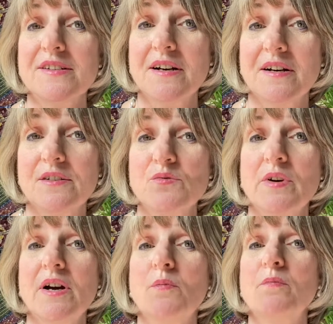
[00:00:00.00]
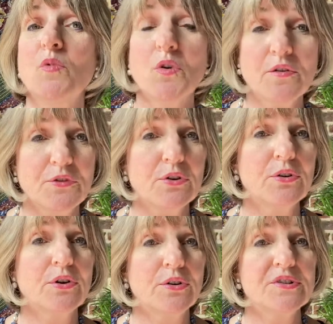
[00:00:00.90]
styles will help more of your
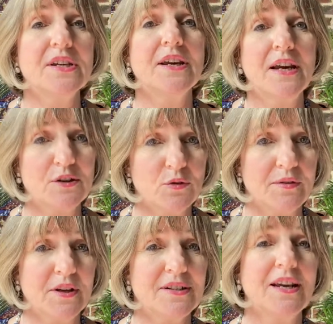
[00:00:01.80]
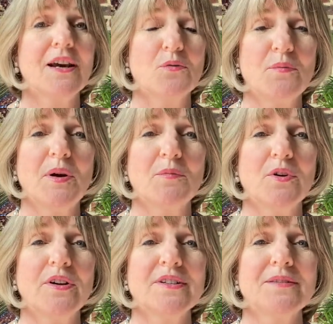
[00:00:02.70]
learners engage with it and remember
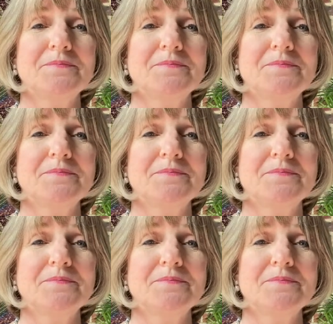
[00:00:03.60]
it.